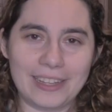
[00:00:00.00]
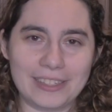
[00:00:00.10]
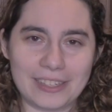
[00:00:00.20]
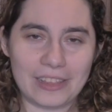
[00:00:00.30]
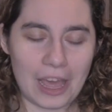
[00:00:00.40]

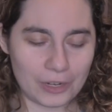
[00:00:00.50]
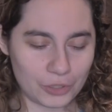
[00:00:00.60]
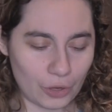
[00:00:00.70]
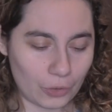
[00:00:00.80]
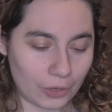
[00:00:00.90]
It's a lot of
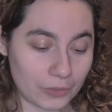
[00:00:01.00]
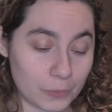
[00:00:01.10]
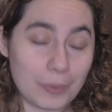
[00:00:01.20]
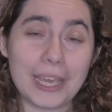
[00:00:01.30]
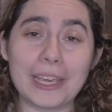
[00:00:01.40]
Joker.
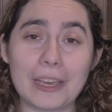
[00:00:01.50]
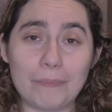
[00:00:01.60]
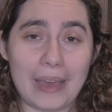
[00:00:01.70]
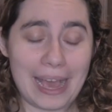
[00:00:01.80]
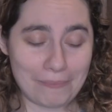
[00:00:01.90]
Speaking
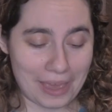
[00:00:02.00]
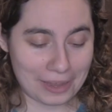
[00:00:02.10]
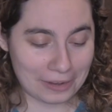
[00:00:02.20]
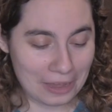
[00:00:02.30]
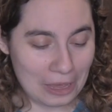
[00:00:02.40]
of
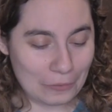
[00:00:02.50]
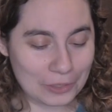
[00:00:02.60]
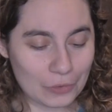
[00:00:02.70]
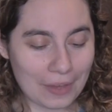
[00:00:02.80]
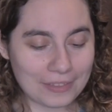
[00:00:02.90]
Batman, we
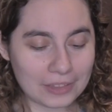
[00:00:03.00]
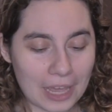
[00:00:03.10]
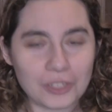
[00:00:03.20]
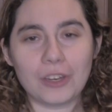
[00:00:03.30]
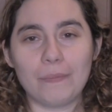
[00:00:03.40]
do have The
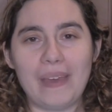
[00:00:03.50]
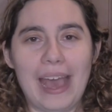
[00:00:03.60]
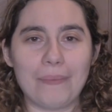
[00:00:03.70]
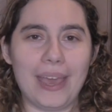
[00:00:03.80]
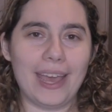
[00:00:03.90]
Legend of
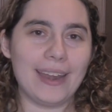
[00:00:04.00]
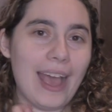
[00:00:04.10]
Batman.